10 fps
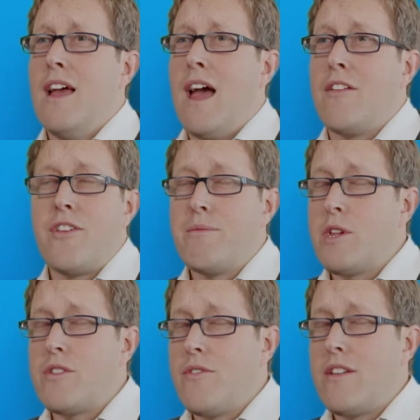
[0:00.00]
And some of
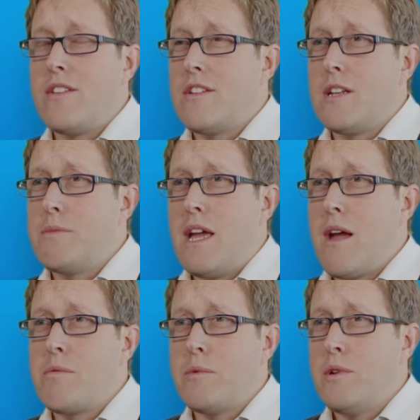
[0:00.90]
those devices are going to be
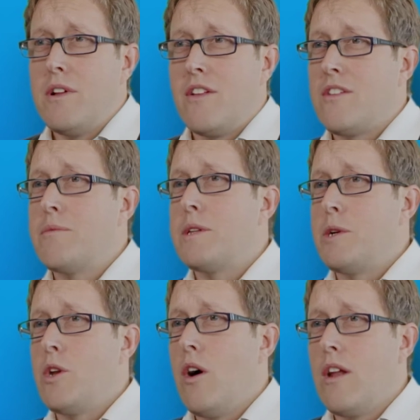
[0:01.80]
capable and some of
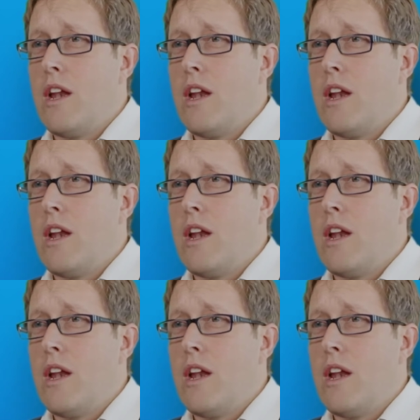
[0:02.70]
them are not.